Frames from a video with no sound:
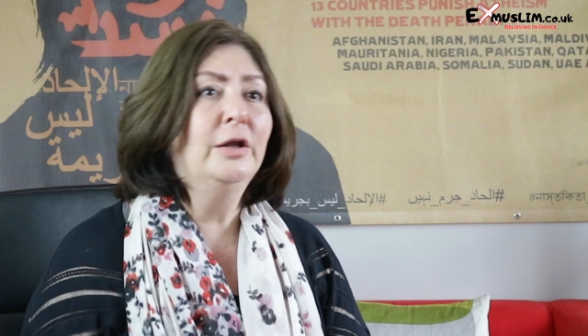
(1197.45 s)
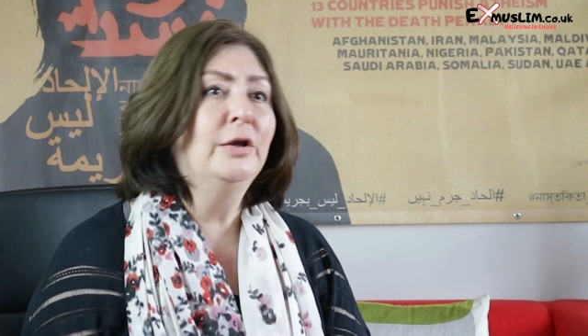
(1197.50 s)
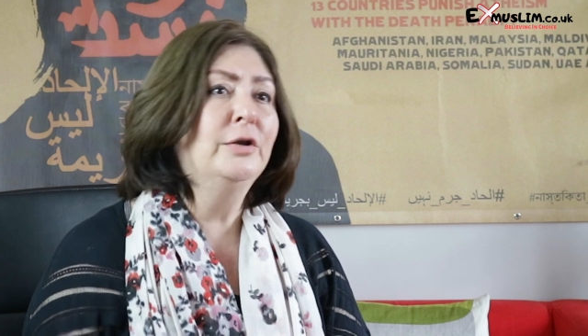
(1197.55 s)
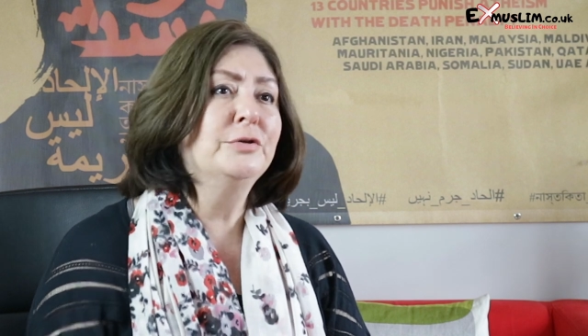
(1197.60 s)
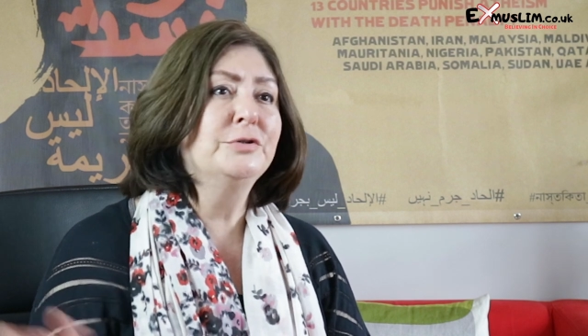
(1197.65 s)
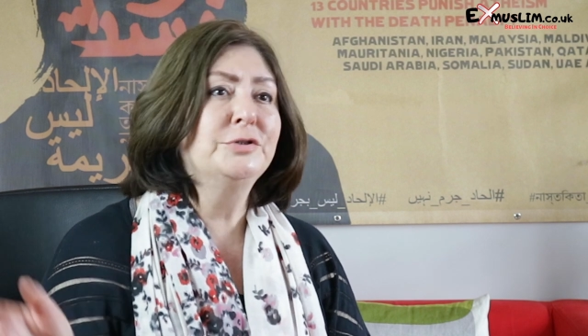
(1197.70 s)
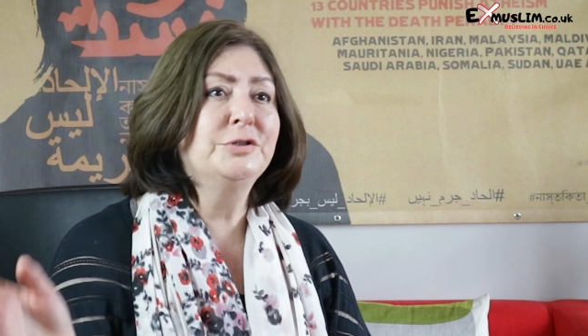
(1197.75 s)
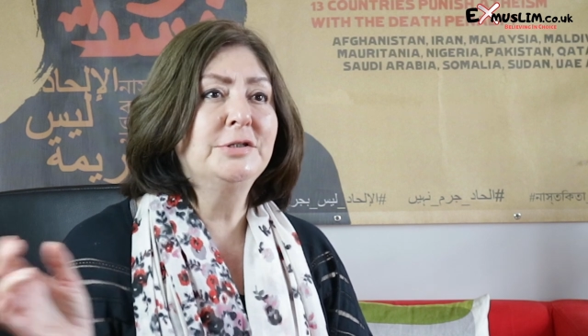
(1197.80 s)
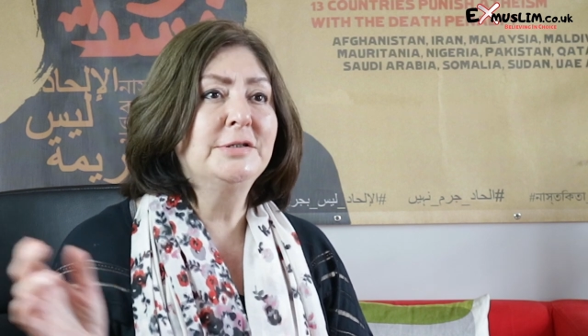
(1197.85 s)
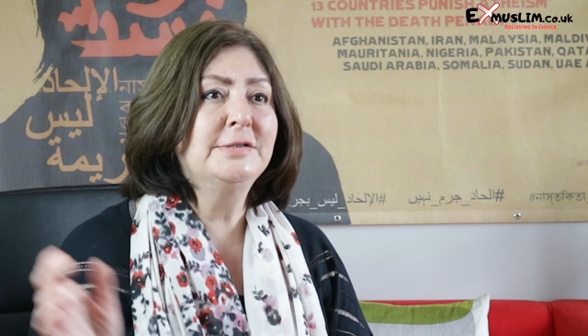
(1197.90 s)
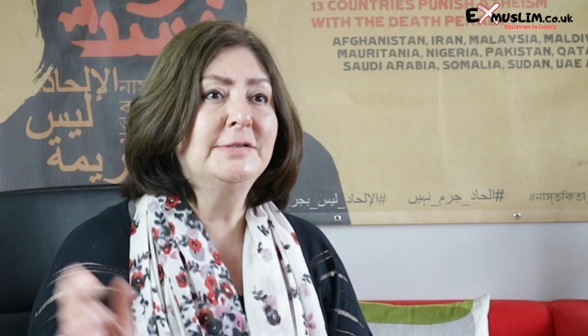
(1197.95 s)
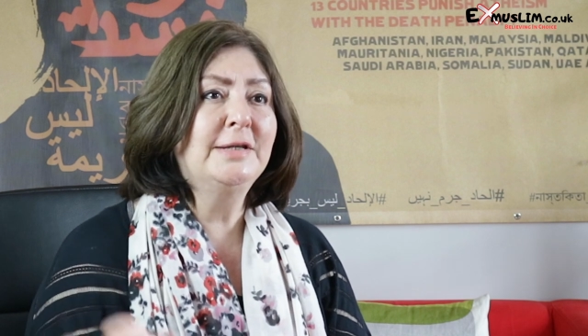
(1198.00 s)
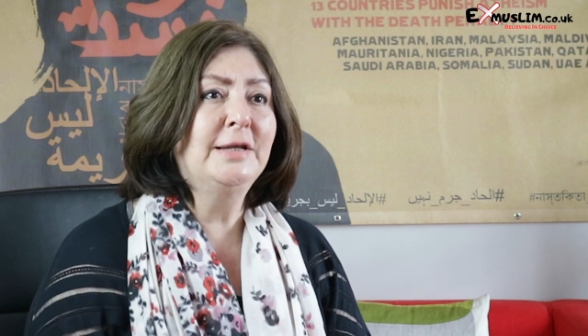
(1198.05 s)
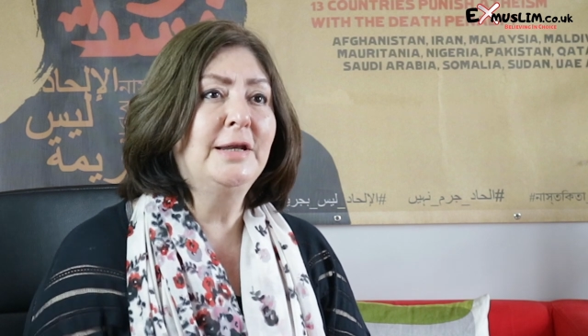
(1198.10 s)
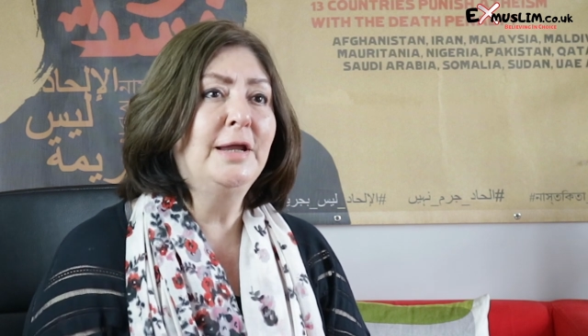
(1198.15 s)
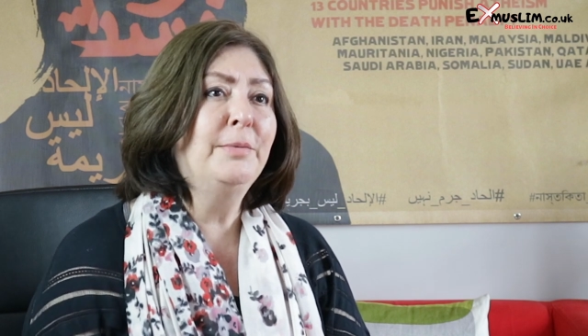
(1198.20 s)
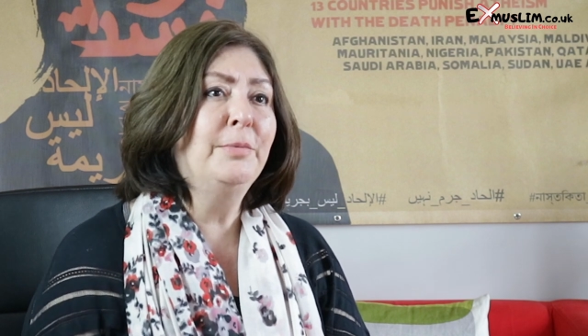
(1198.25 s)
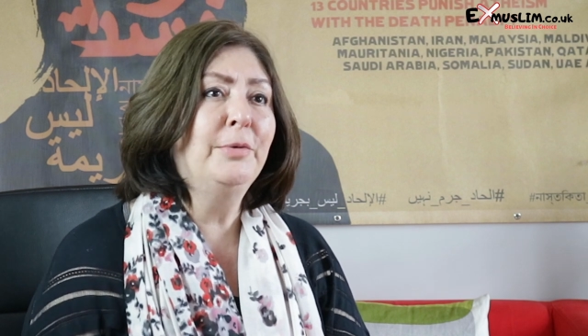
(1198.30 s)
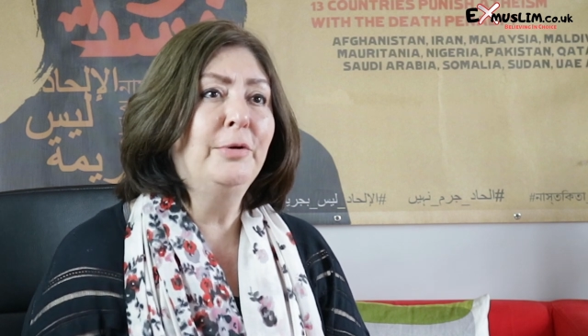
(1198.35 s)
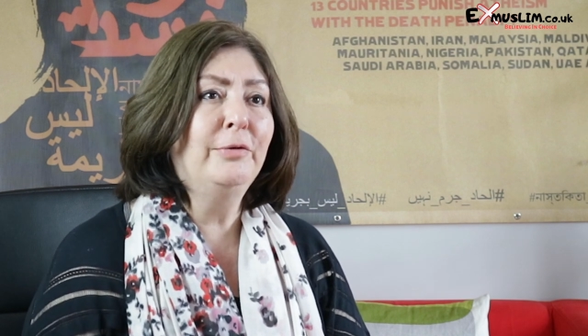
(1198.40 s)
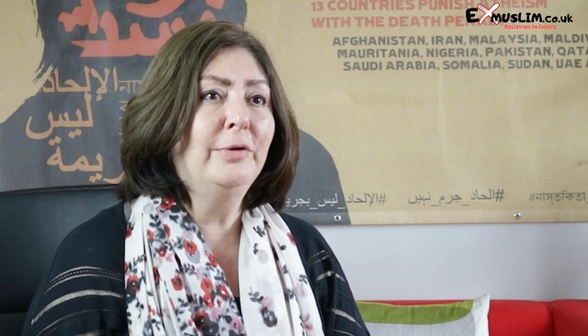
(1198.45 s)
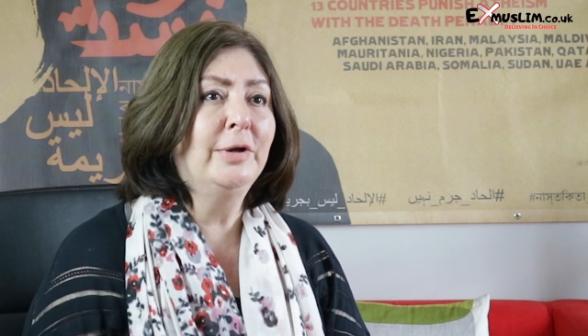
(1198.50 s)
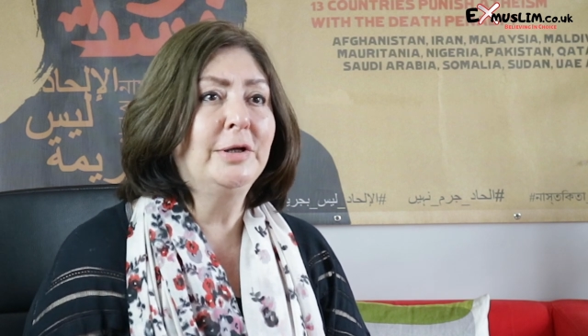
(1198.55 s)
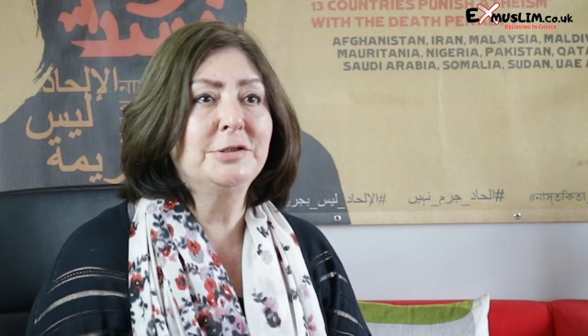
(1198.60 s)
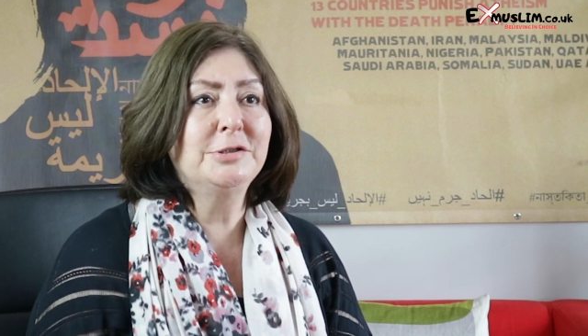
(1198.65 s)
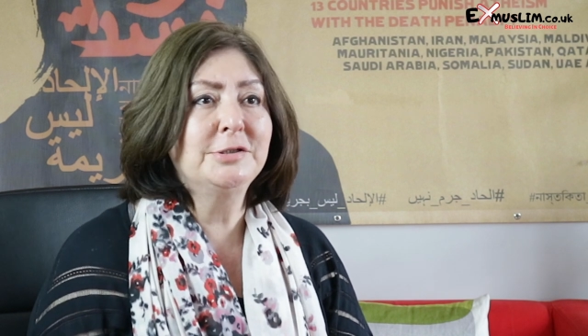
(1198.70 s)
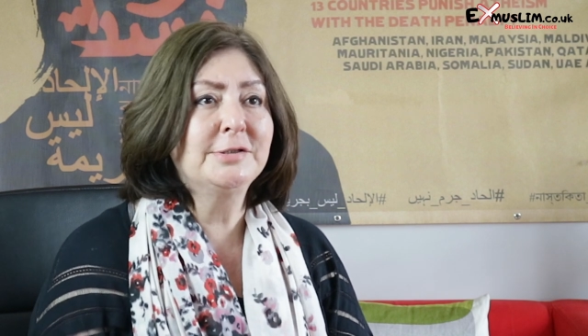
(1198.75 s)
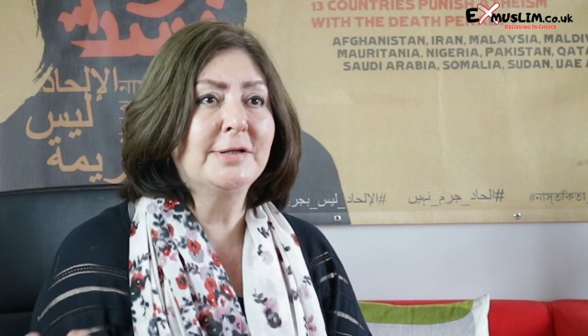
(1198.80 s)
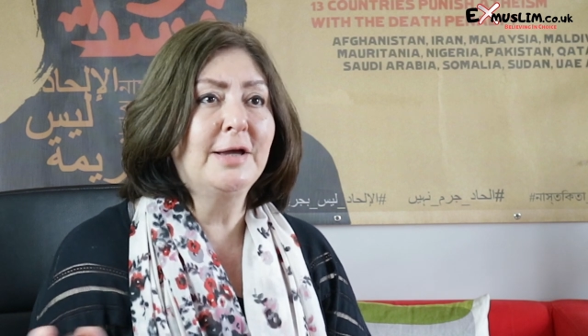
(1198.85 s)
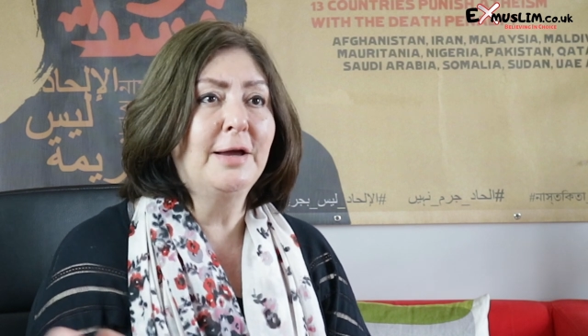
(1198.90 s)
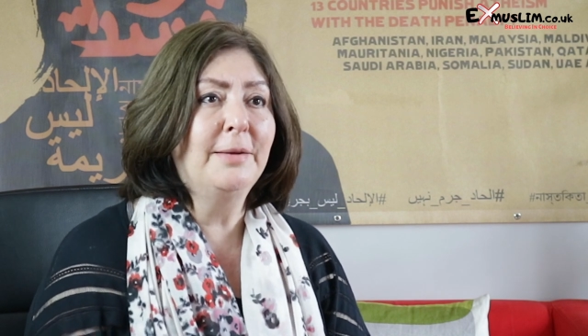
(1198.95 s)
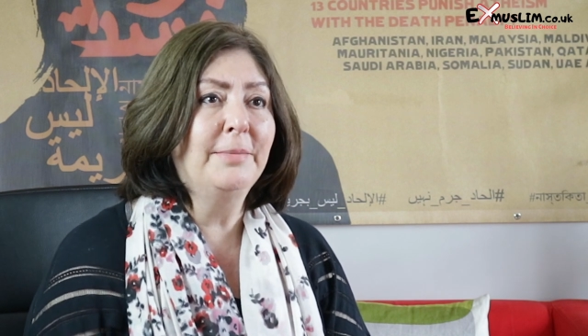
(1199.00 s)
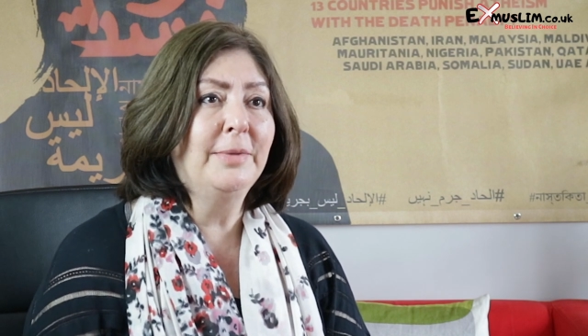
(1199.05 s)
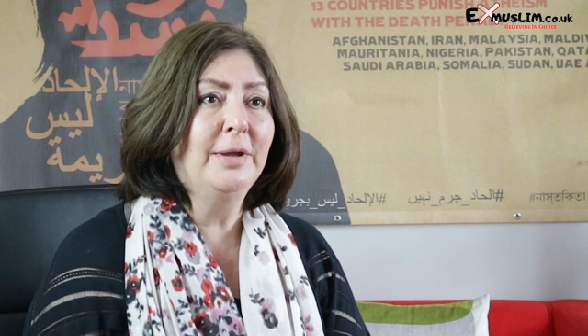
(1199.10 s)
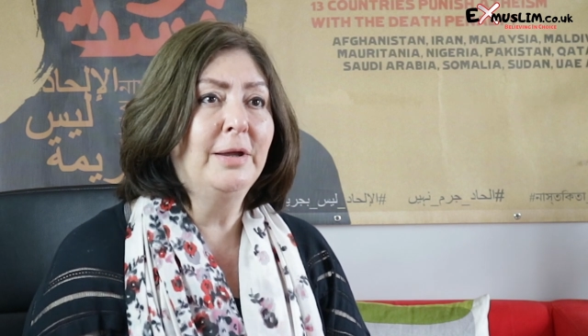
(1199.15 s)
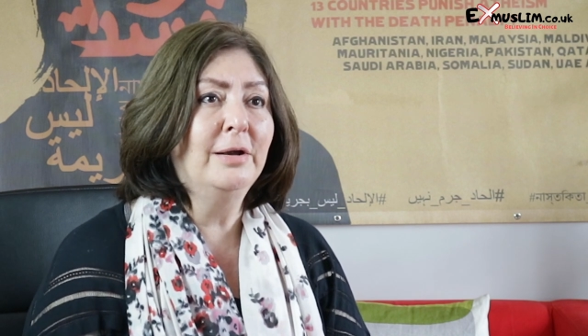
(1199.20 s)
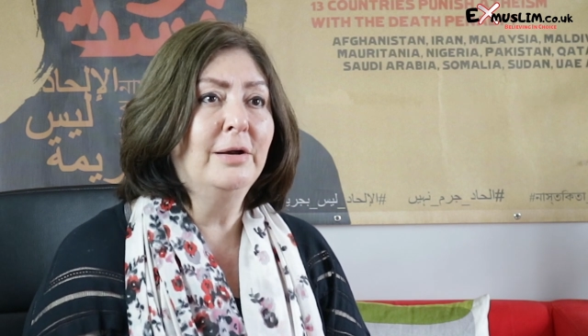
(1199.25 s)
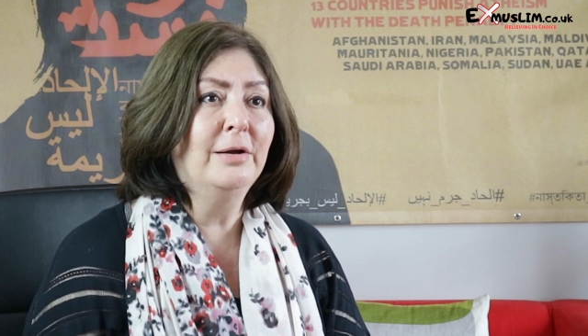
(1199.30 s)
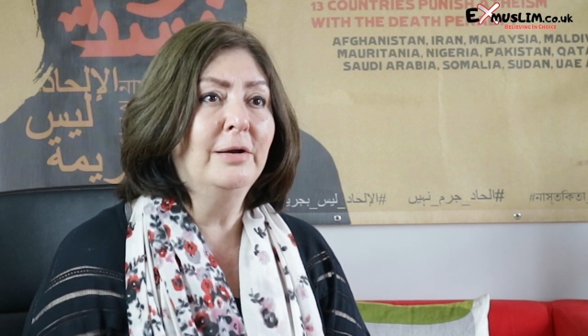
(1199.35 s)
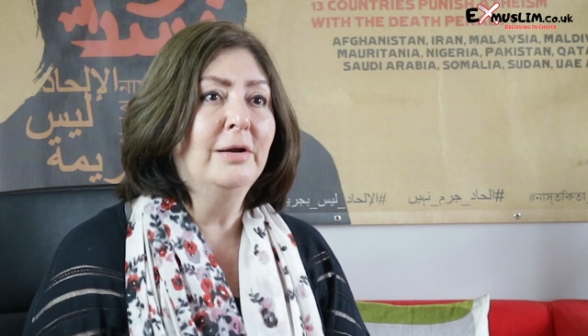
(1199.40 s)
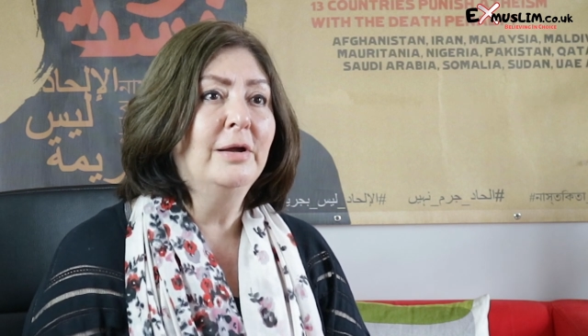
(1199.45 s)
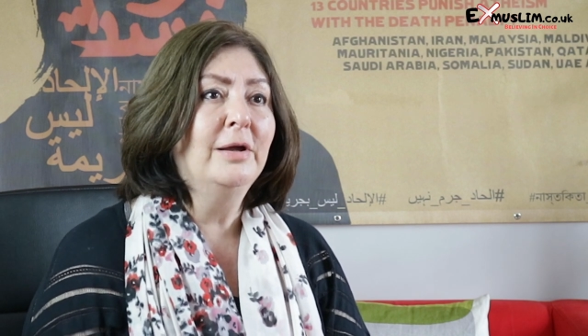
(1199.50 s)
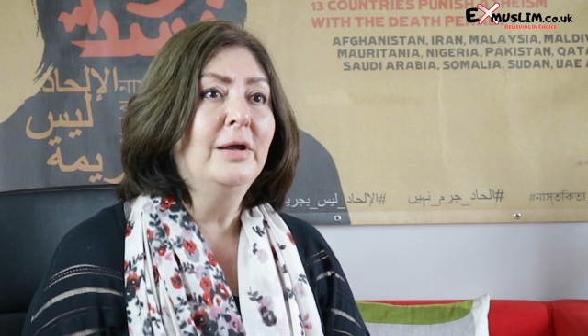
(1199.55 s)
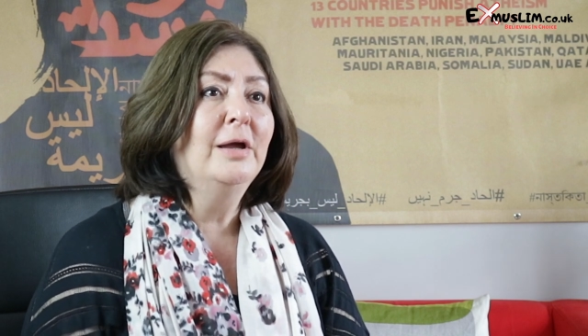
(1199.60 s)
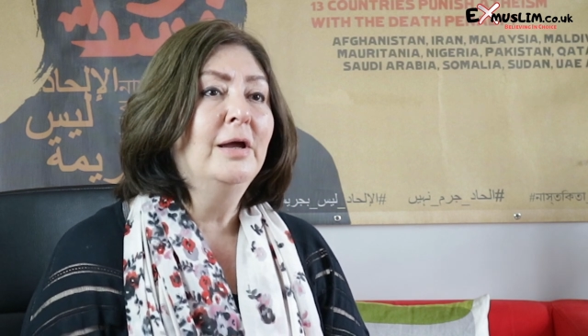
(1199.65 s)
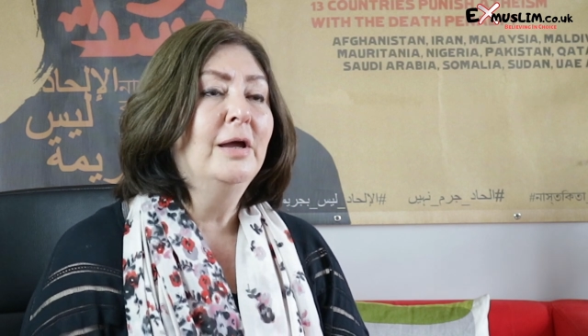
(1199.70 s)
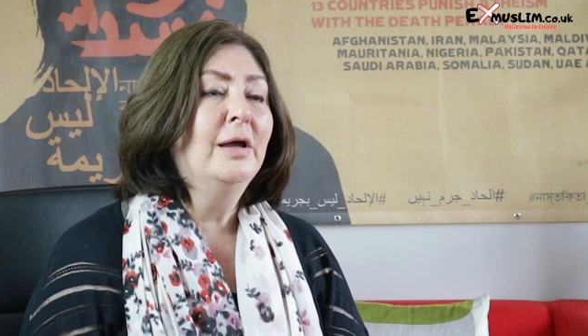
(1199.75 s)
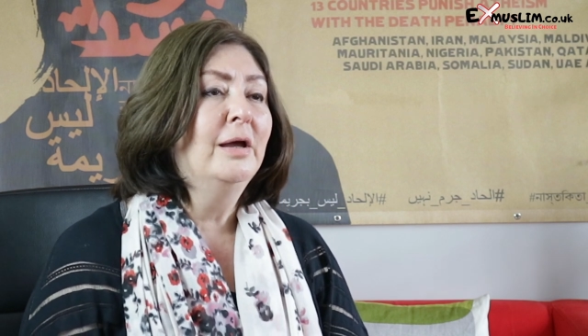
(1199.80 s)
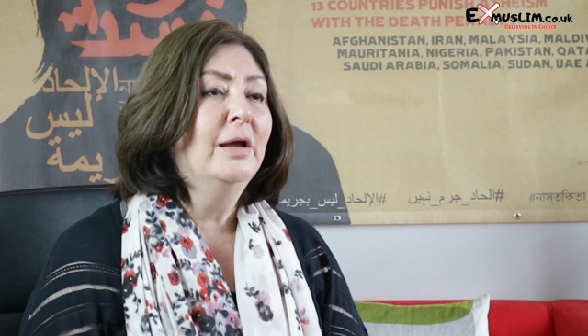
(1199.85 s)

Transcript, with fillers: You know, she's an immigrant. She's come here.